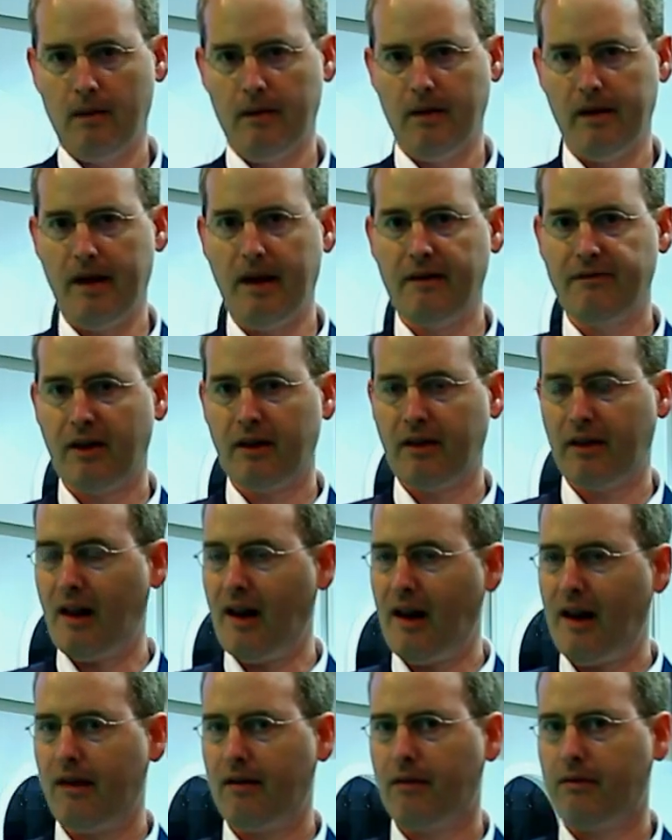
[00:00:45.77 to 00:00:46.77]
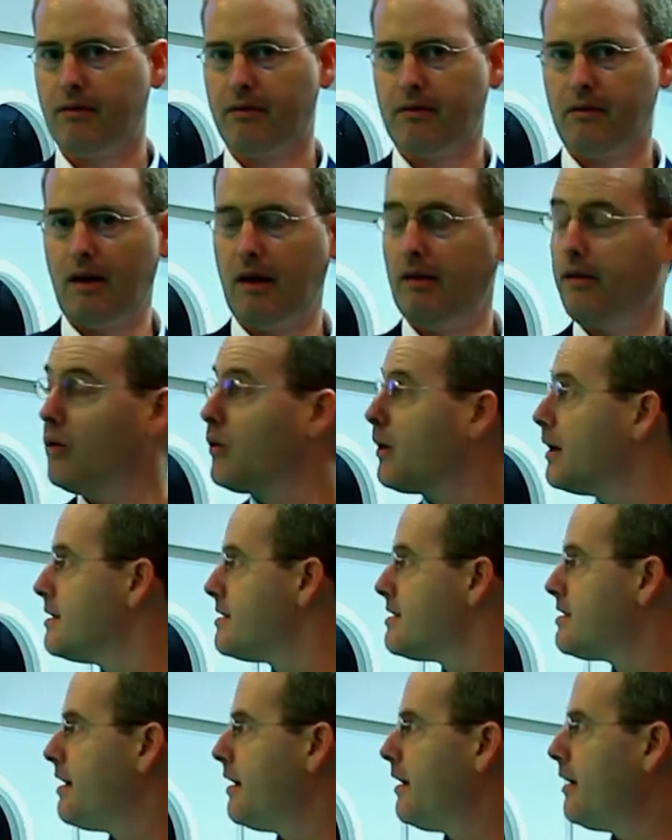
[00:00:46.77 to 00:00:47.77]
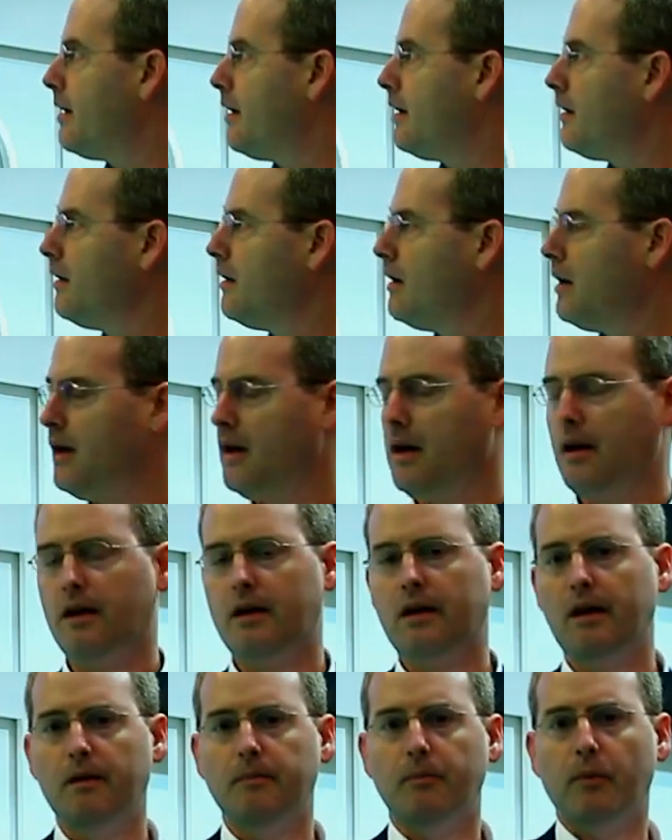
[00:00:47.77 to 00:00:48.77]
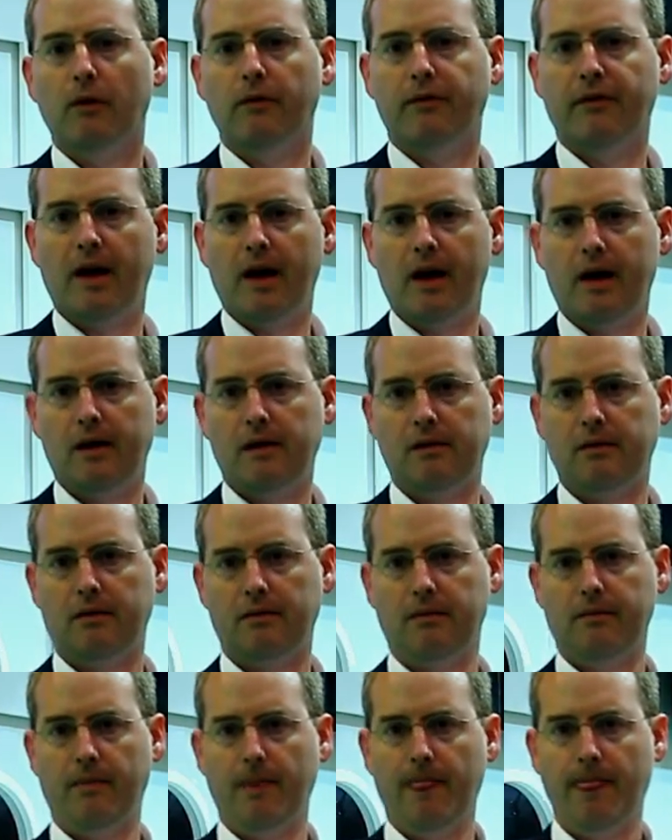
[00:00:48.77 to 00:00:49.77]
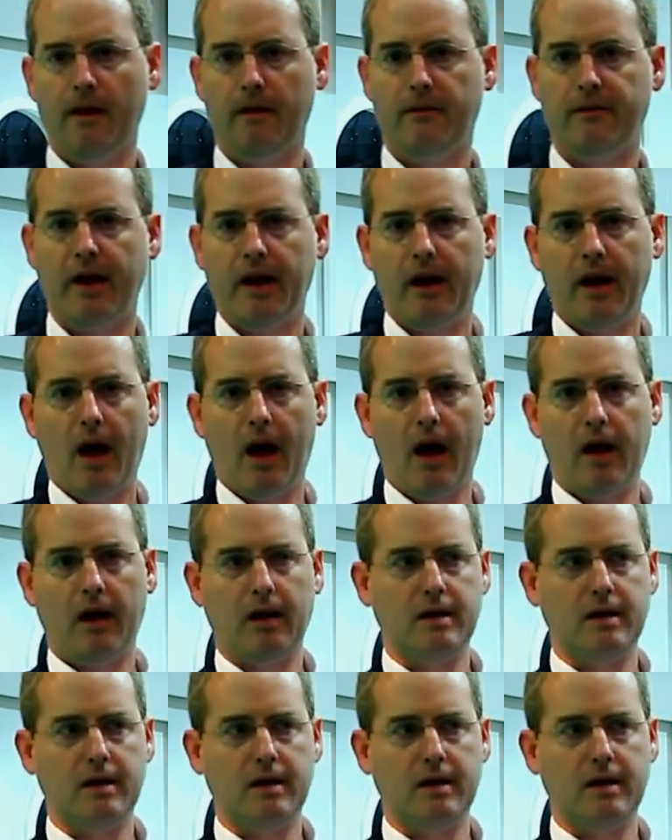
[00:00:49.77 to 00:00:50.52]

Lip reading: Nevertheless, as you can see here, it can provide very high